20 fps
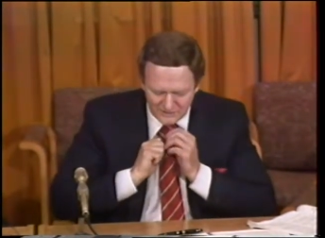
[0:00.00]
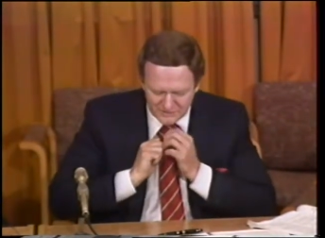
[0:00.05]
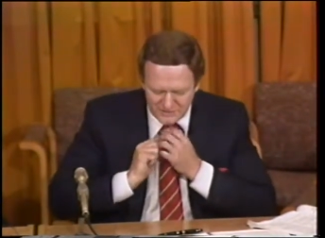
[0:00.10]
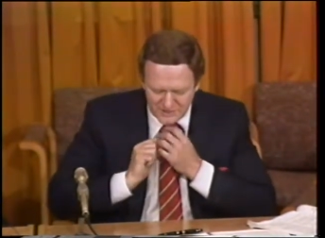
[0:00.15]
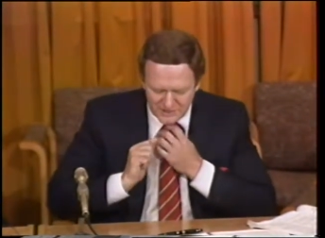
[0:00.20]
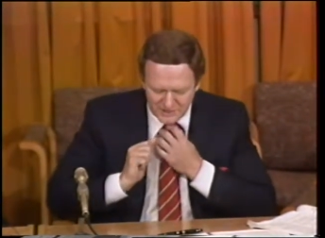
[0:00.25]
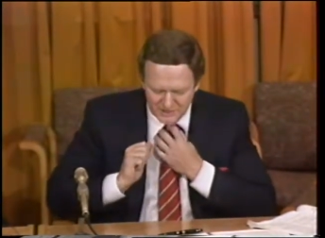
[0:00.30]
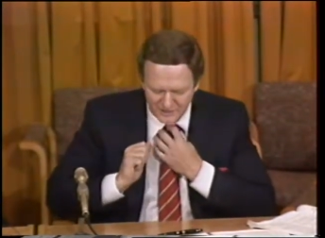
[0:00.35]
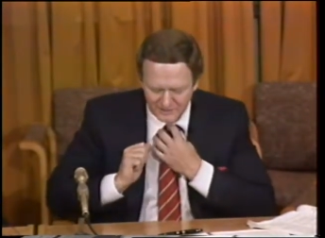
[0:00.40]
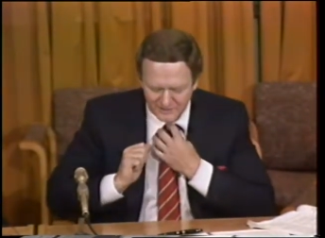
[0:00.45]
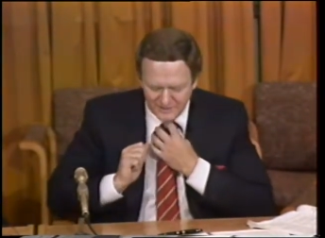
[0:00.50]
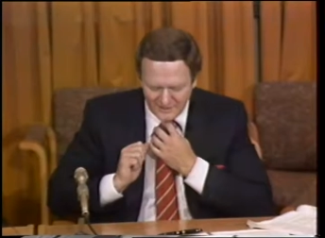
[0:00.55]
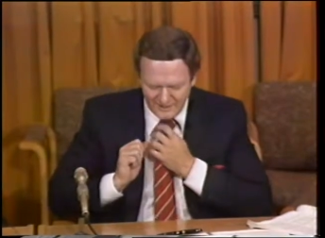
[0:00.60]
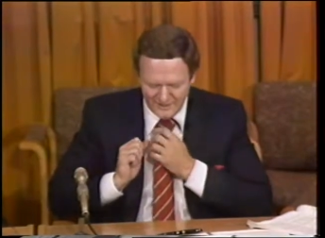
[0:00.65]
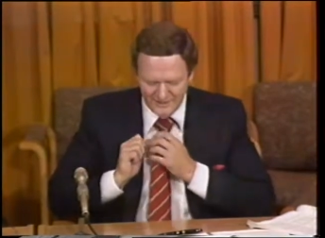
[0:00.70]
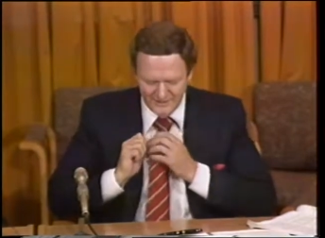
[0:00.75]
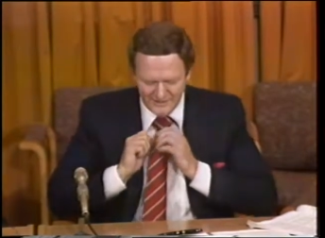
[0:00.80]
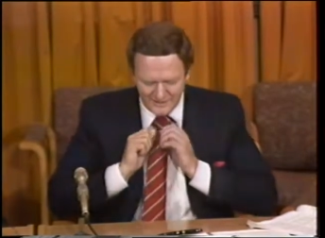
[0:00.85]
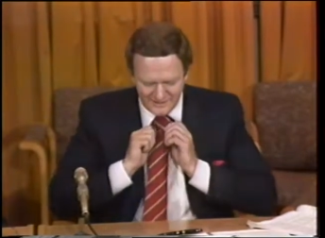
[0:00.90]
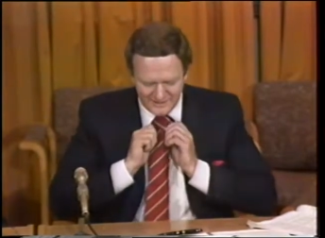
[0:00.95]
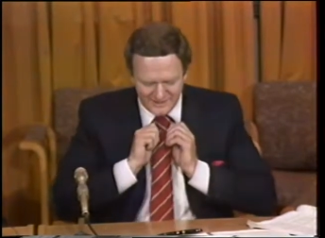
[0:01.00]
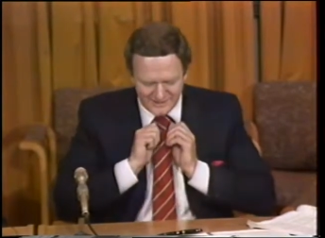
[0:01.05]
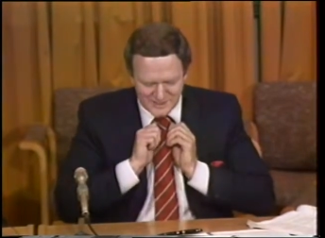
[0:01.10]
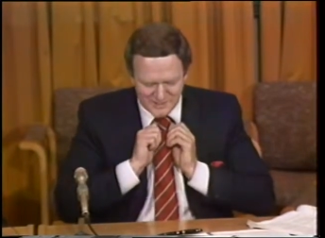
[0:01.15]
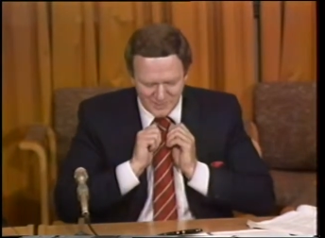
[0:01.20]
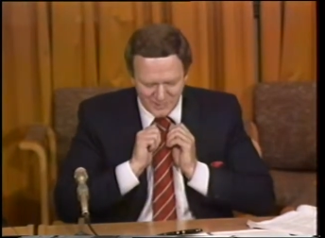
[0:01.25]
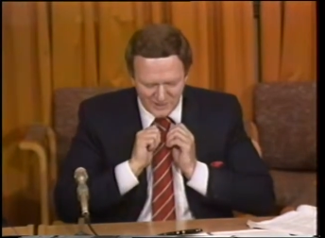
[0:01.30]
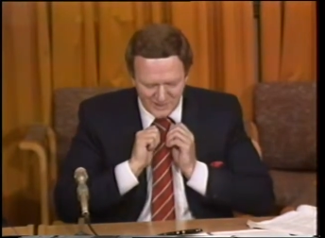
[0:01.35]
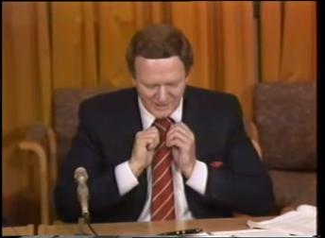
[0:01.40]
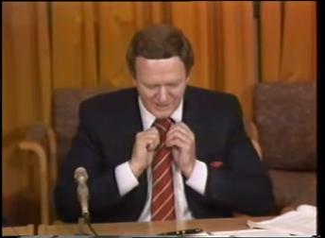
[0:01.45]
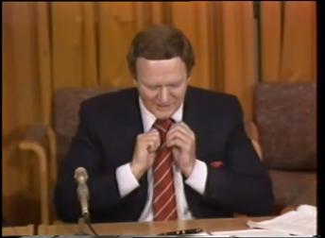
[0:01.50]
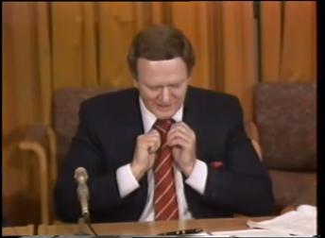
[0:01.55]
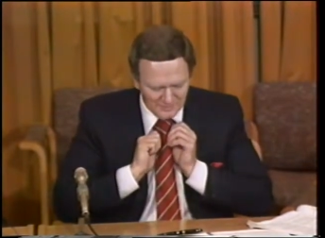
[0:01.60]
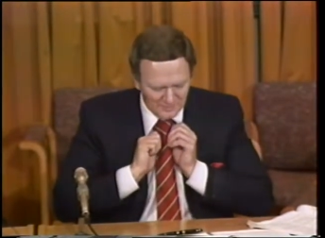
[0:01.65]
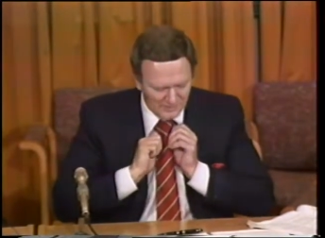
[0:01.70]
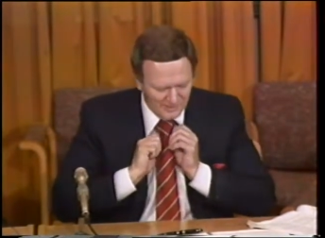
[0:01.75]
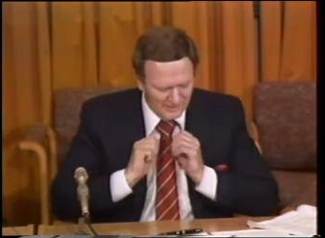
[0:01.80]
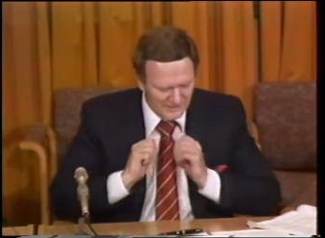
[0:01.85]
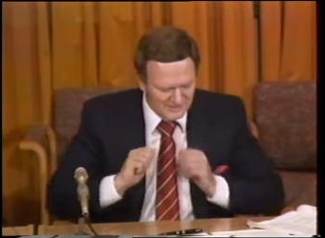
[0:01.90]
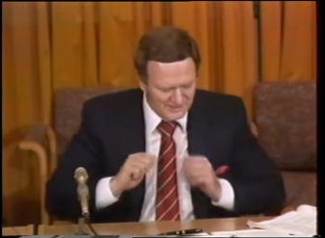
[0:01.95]
Lucien, it's
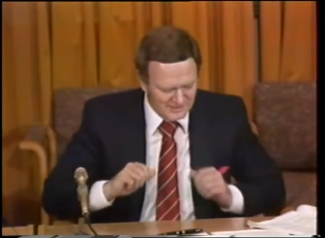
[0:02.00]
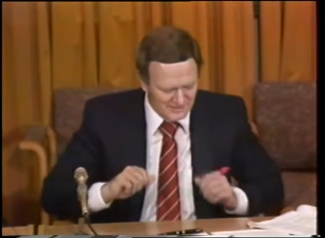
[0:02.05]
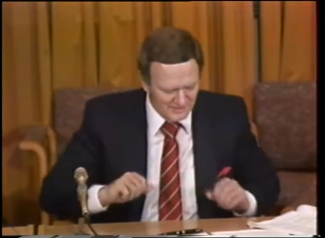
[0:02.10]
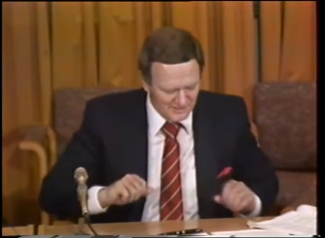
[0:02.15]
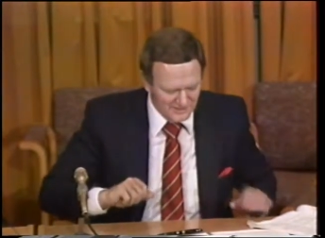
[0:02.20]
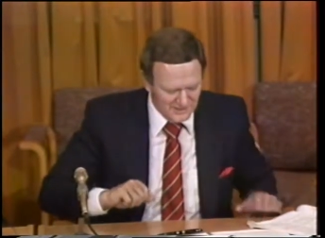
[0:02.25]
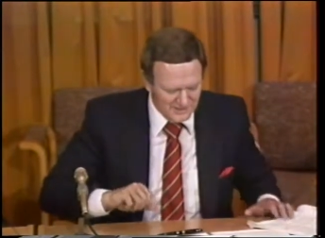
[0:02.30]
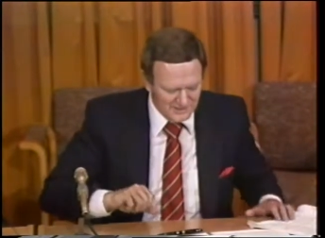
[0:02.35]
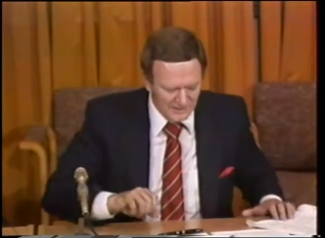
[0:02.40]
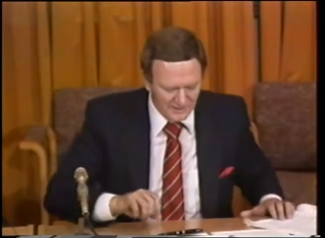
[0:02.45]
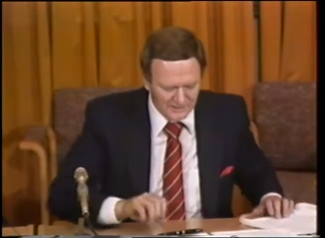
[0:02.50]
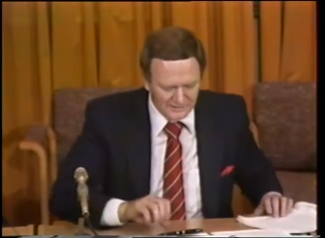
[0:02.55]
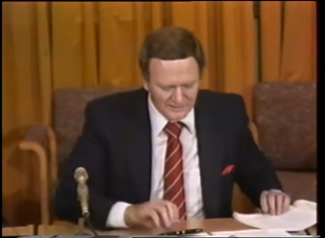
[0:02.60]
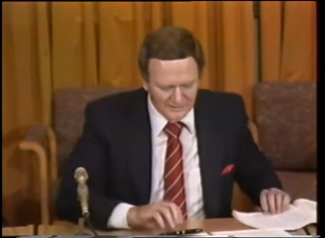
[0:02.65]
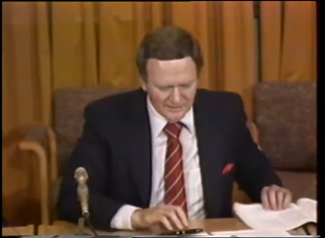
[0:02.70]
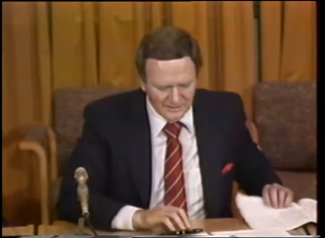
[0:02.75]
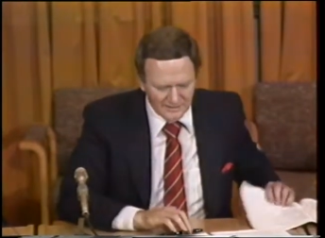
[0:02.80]
predictable as to result.